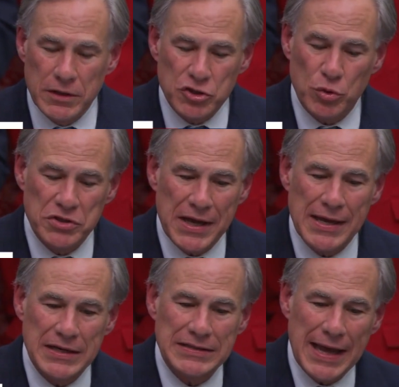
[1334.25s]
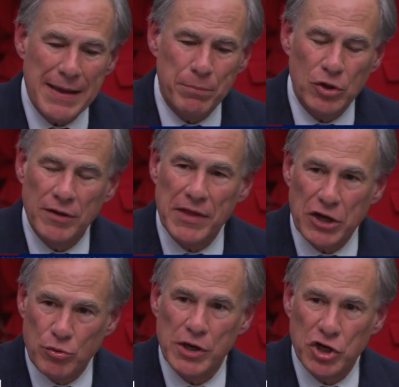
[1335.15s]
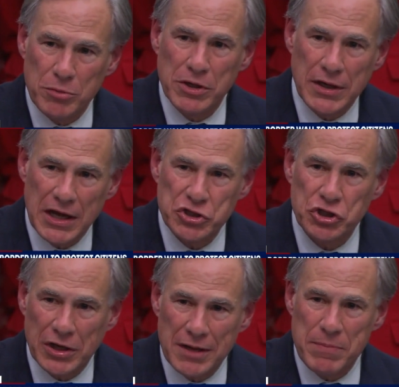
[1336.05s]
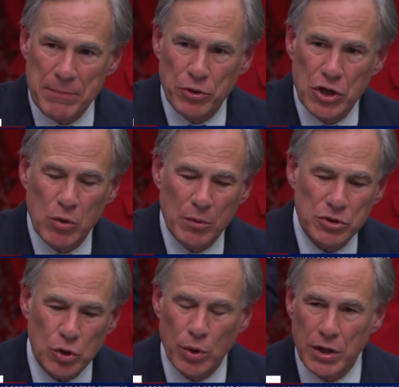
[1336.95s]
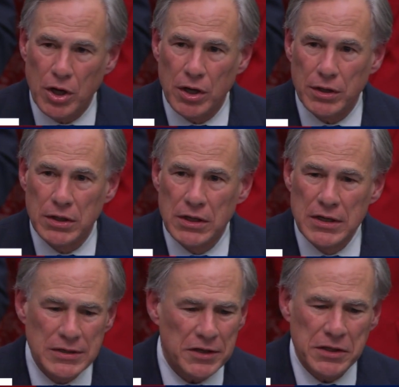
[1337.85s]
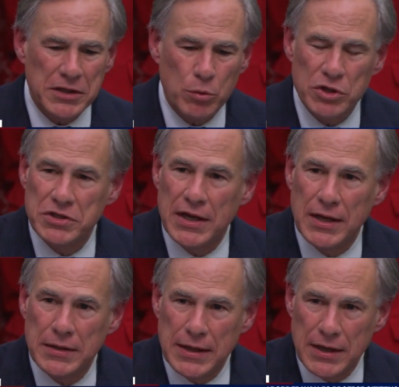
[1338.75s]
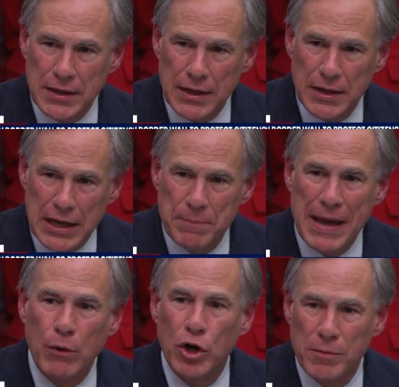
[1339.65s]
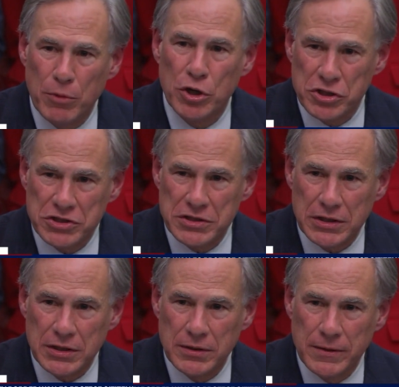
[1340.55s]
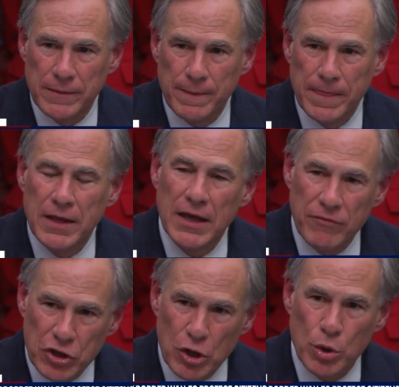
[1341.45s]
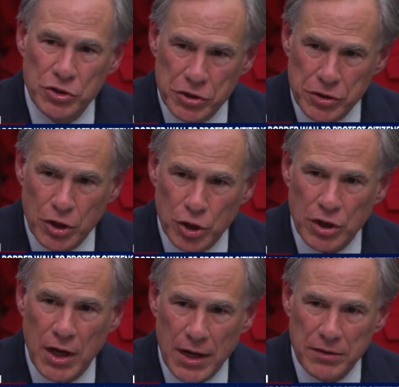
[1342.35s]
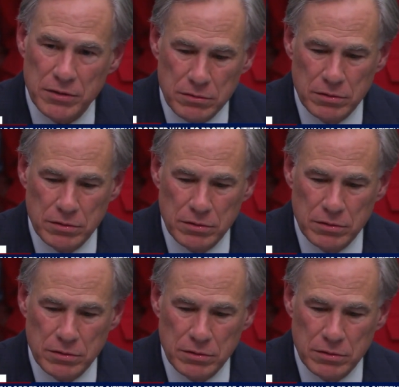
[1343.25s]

This was an example of that greater communication to let people know what was going on. Not that there was a power emergency. If you go into the ERCOT